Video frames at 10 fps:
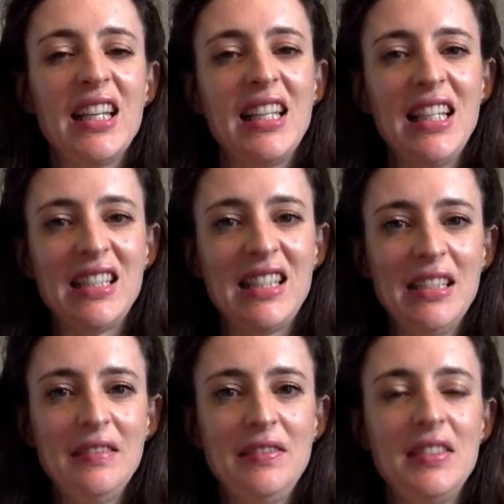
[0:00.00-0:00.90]

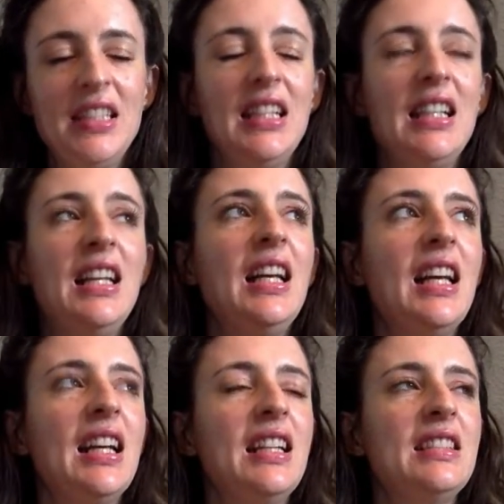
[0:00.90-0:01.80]
connective.
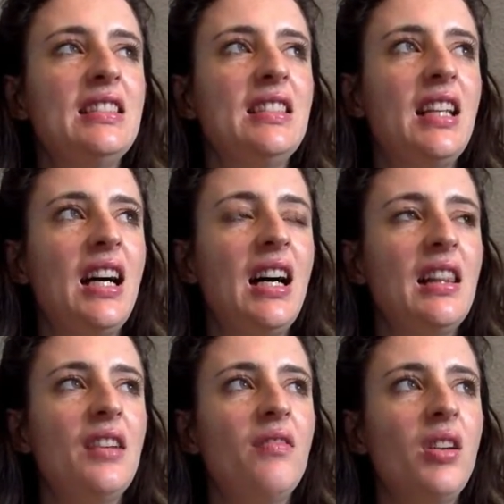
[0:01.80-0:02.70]
And
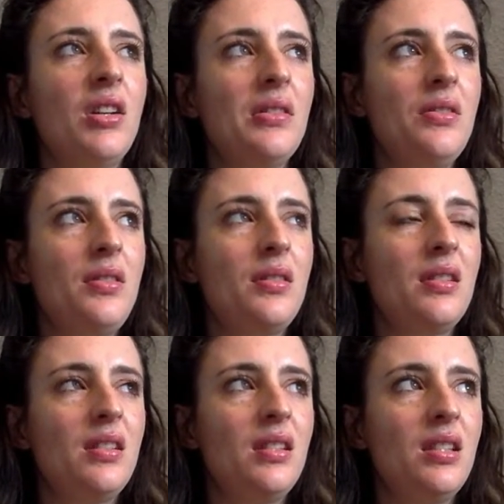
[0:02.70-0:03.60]
the rose
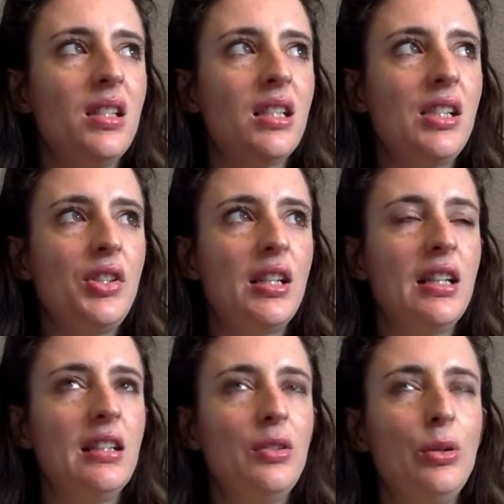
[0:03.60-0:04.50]

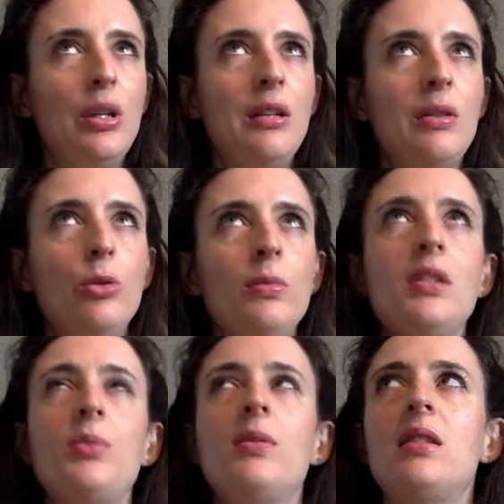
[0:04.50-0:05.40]
tincture
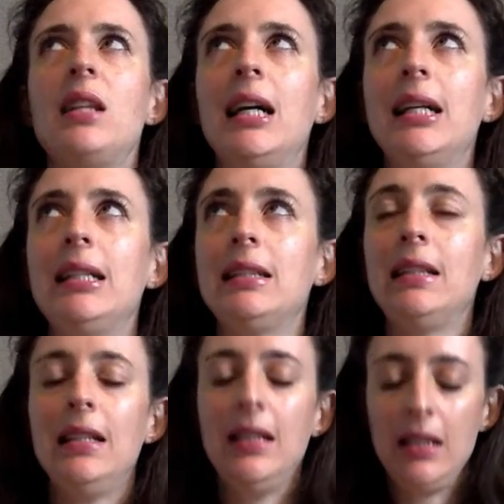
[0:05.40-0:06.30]
almost was like
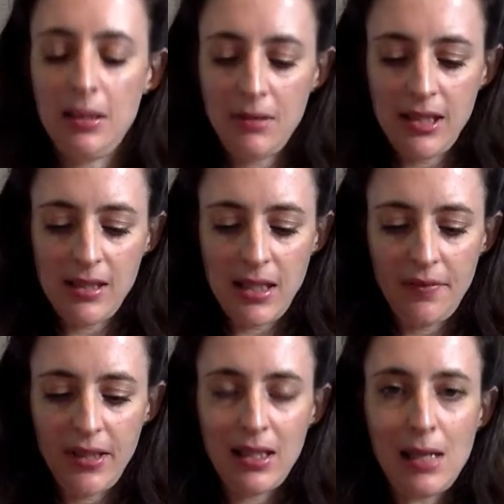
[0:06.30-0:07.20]
there were these
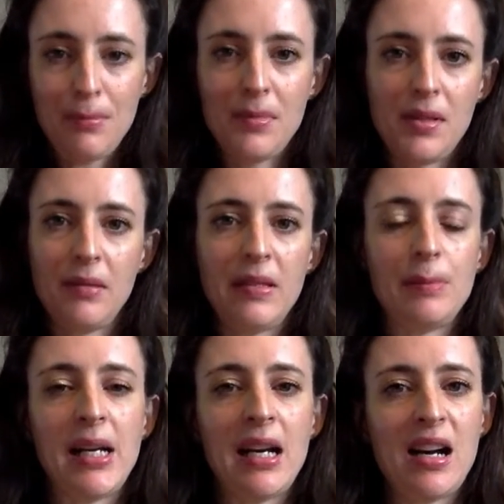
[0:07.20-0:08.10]
heavy lumps around
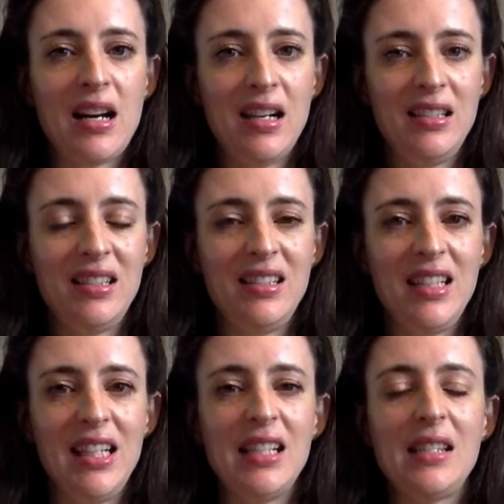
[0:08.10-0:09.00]
my heart.
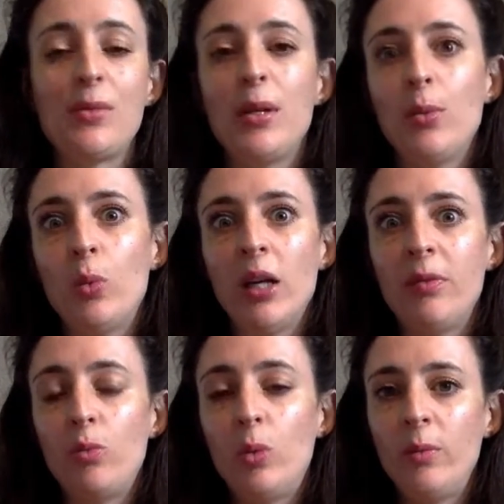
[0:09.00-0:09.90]
And this is where,
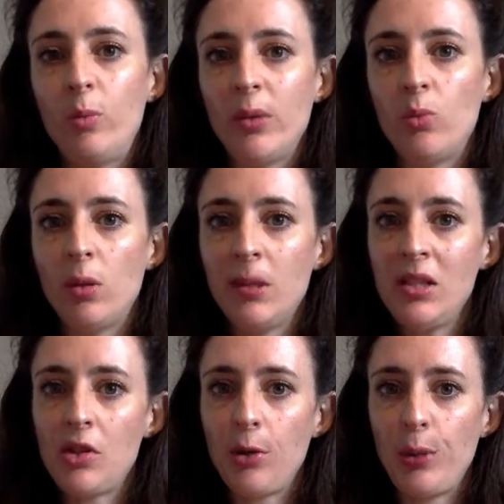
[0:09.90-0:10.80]
when
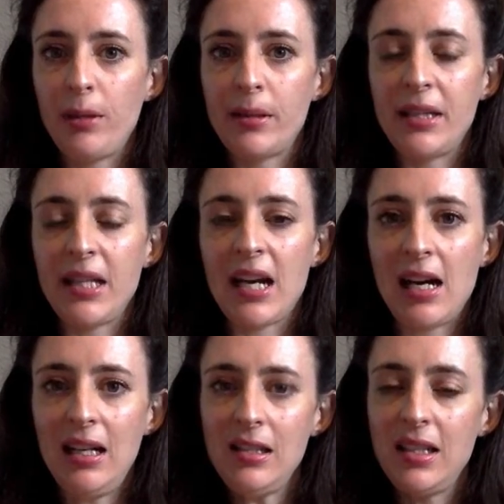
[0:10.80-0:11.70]
women don't work with their
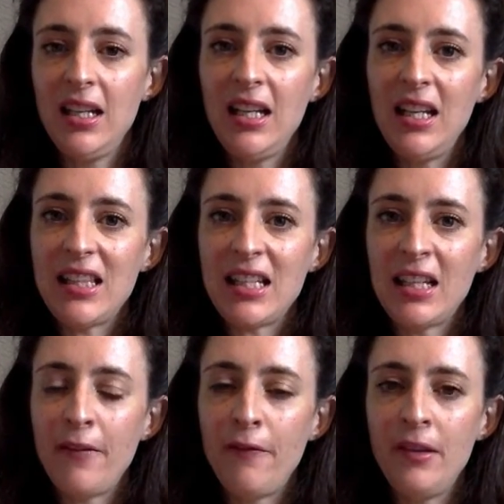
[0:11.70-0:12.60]
heart, they can
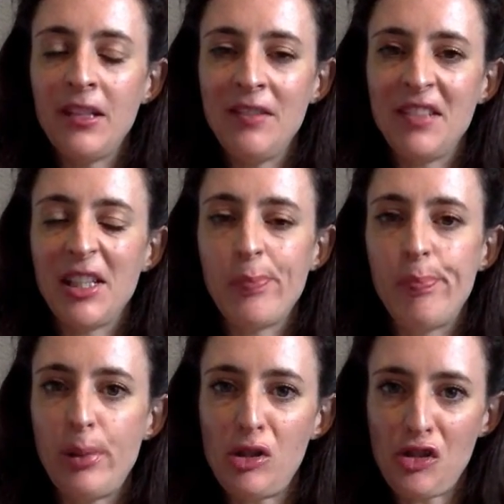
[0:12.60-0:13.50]
get very, very
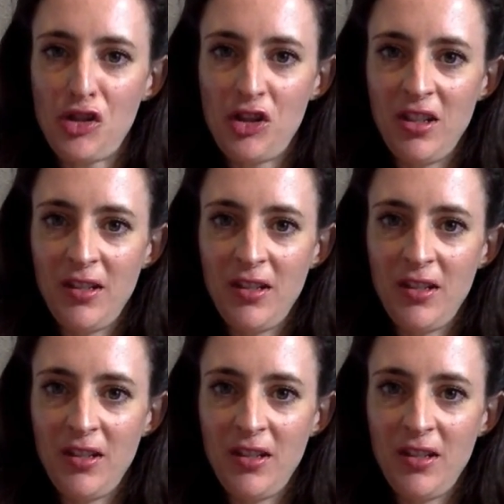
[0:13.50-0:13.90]
butch